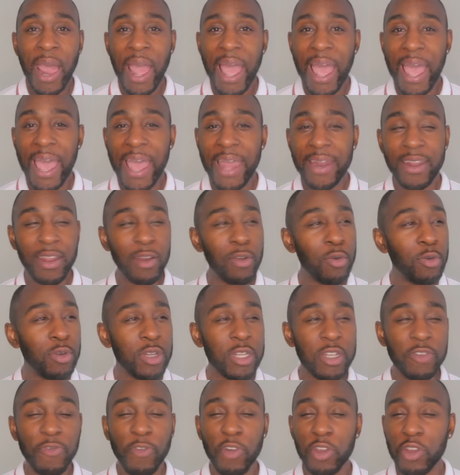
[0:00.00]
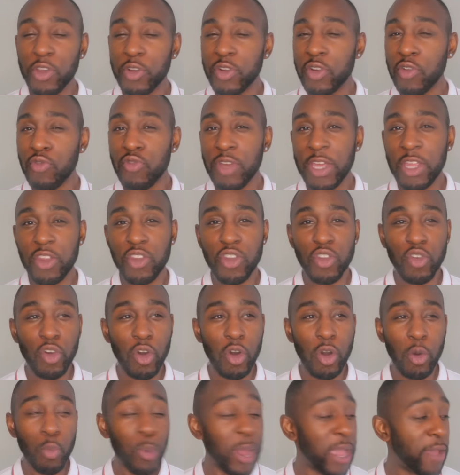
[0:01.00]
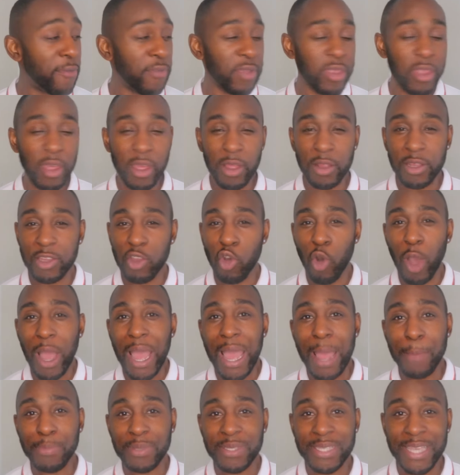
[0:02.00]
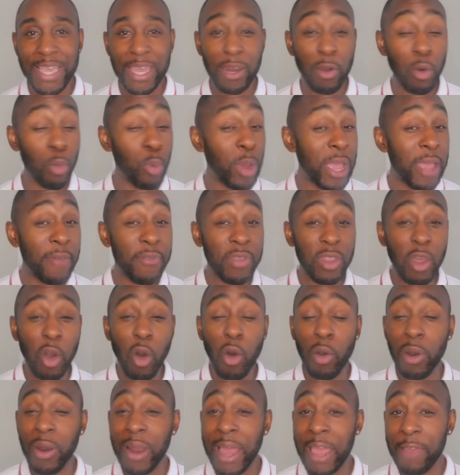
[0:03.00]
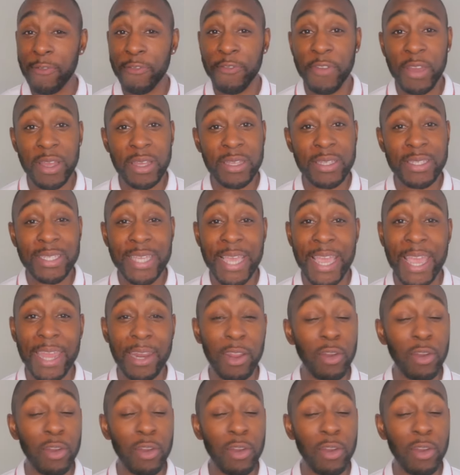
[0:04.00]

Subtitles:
And in order for you to reach whatever your app's saying or whatever the online figure's saying,